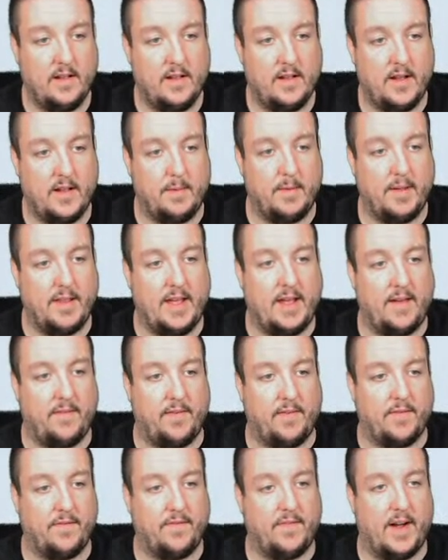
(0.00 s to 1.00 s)
How about that
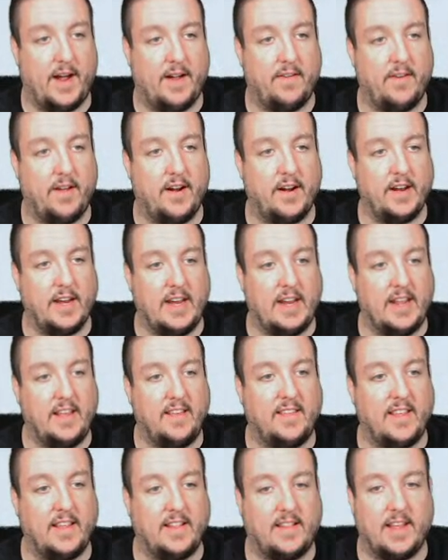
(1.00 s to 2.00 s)
for 500
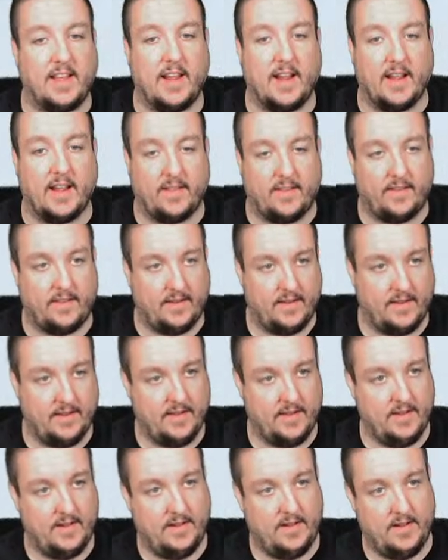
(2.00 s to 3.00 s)
easy tickets?
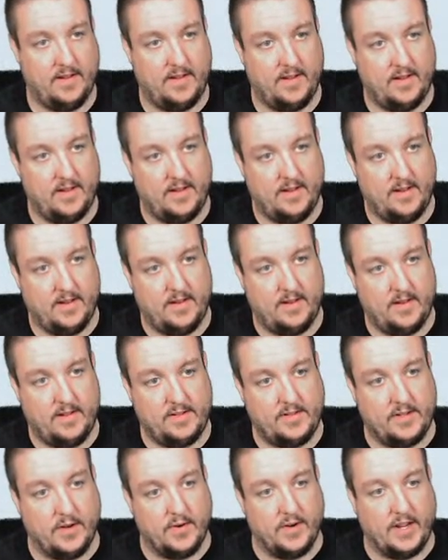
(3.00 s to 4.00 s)

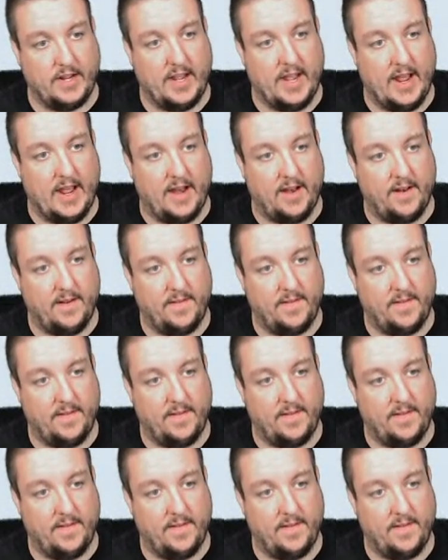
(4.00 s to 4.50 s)
Do it again.